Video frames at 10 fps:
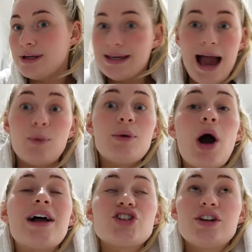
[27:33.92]
Yeah, we
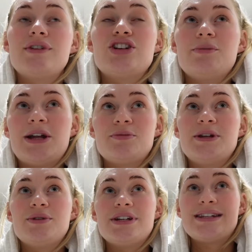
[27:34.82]
were actually originally meant to
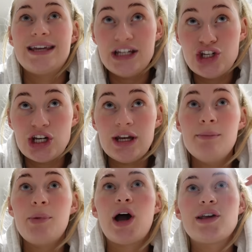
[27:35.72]
be doing a skinny
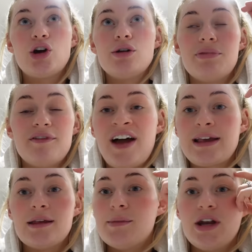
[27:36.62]
jean, but I couldn't
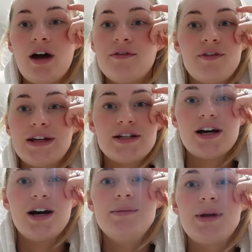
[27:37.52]
perfect them enough in
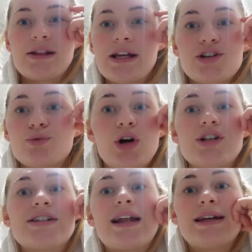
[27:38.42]
time. Like, they just
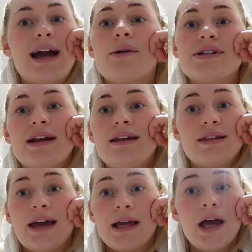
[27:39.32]
weren't standing out as
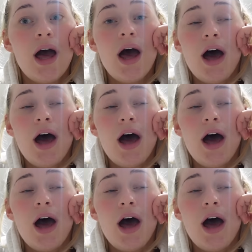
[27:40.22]
anything.